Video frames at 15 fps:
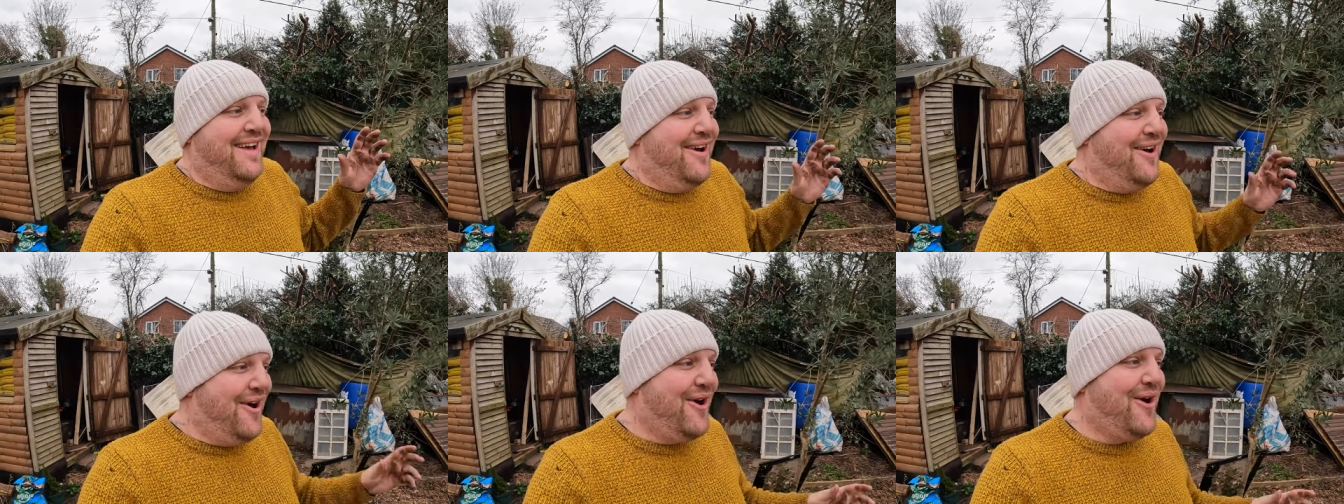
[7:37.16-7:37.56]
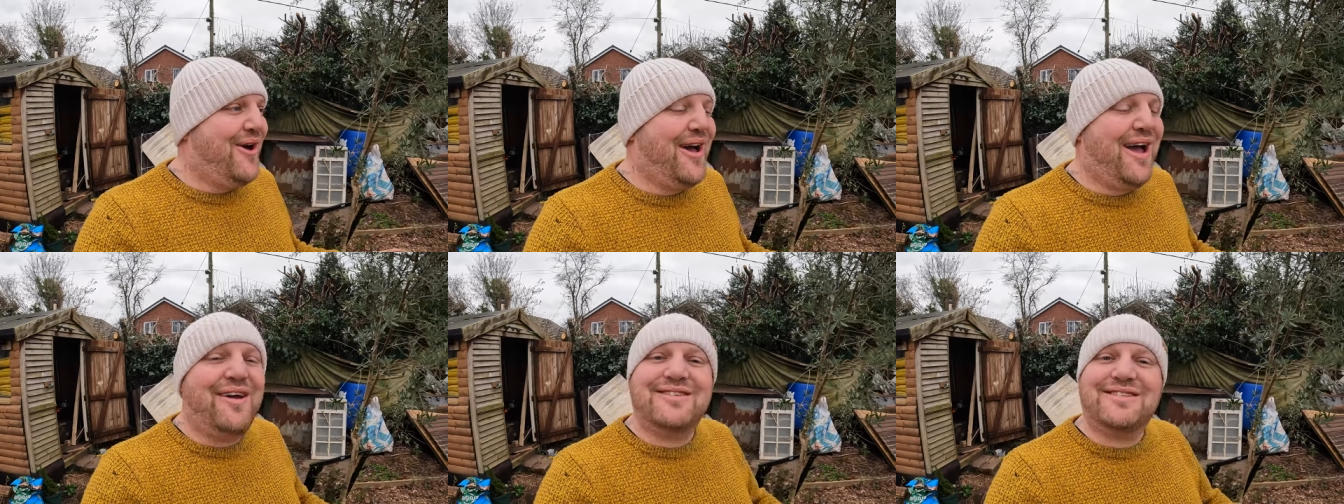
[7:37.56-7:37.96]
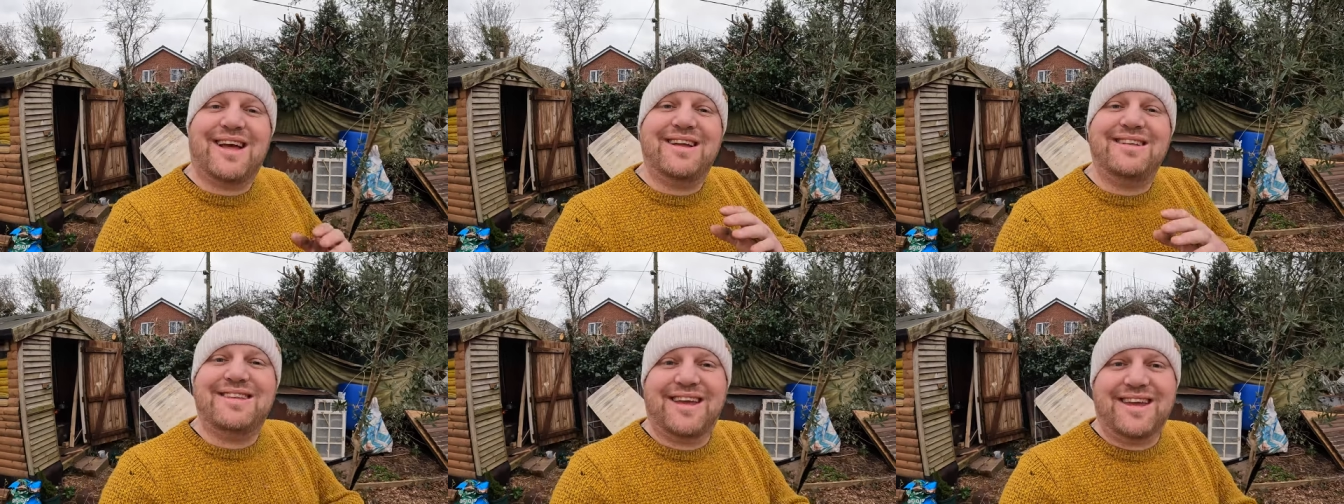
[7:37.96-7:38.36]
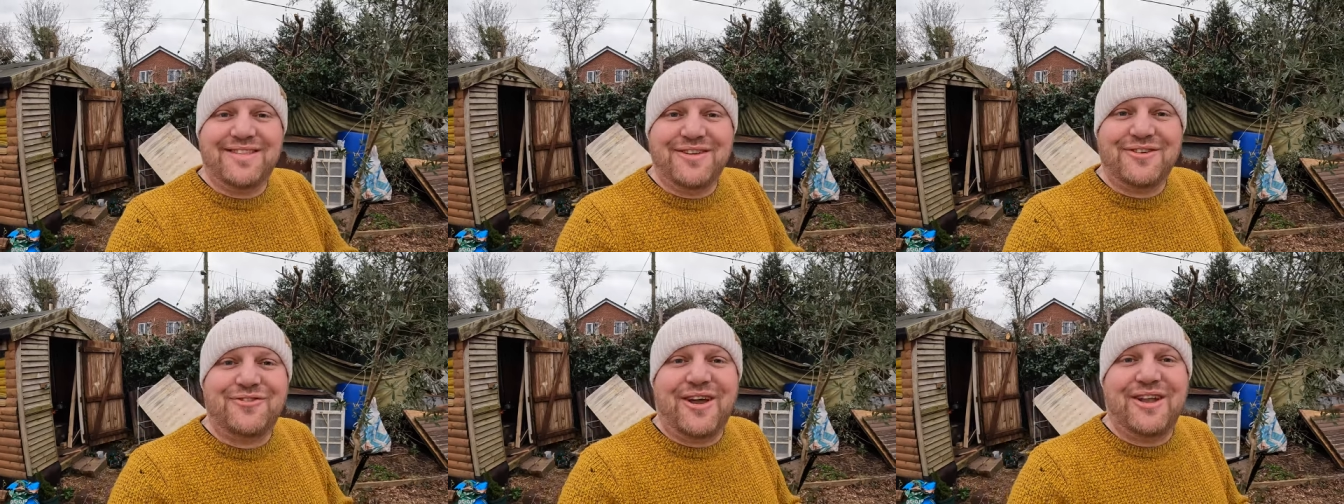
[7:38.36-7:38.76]
Oh, I've started digging
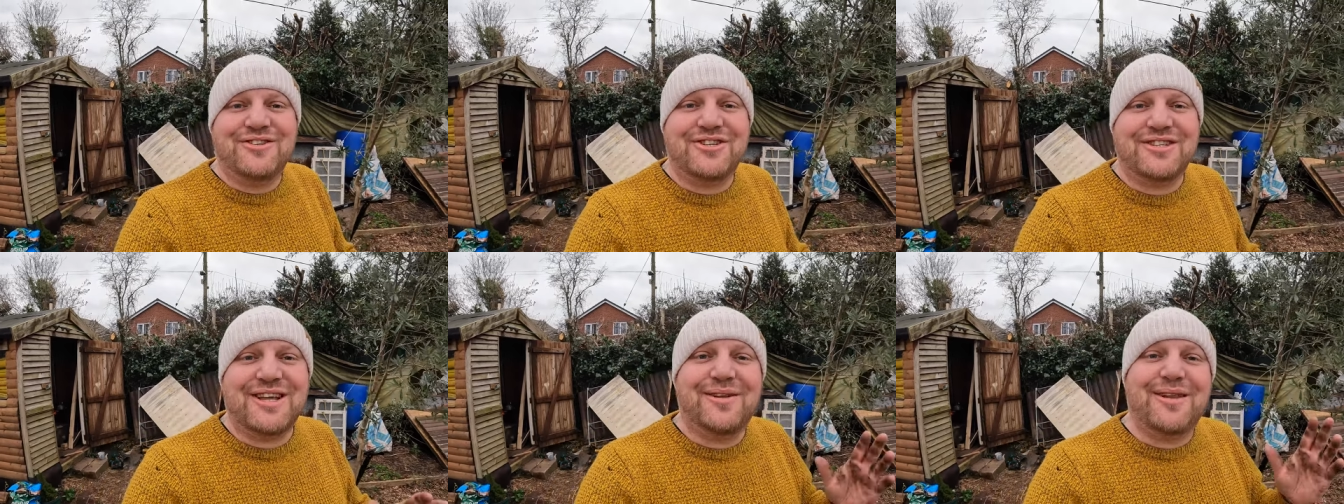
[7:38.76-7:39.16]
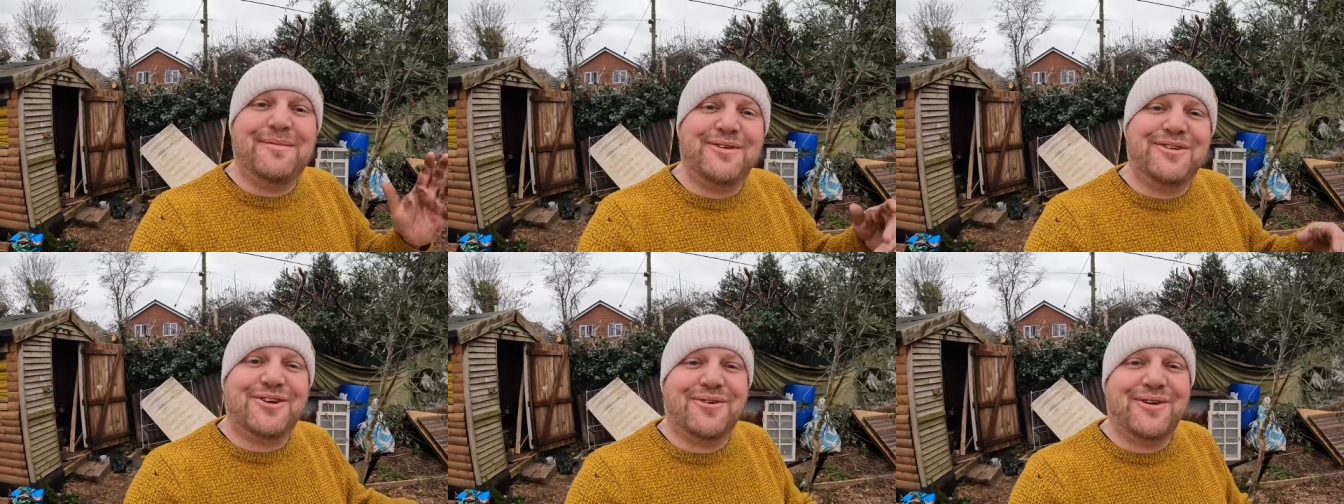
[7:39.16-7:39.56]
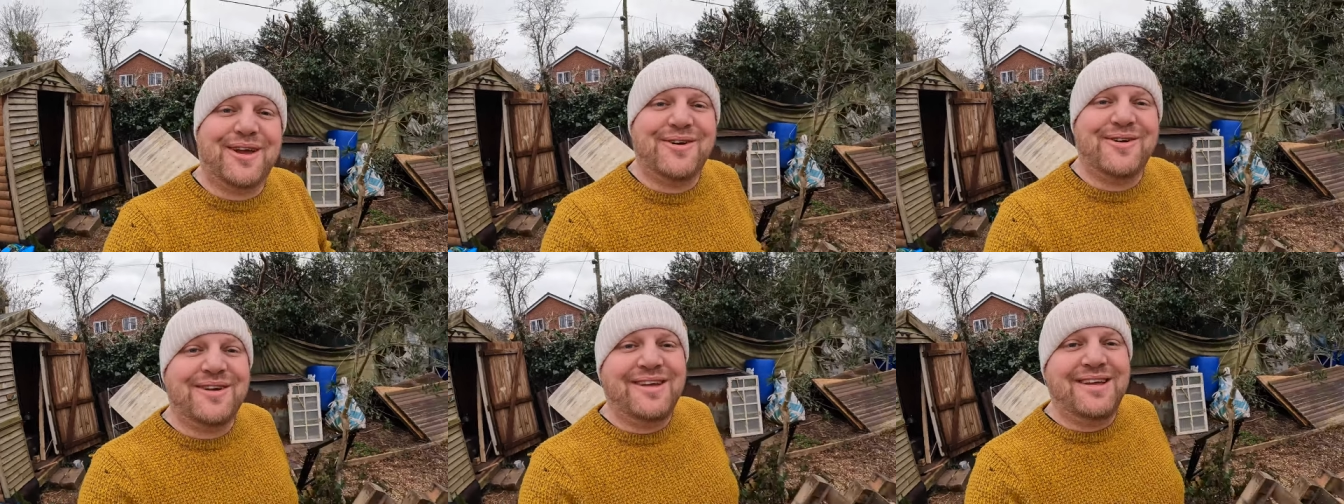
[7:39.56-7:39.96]
the trenches out, let me show you.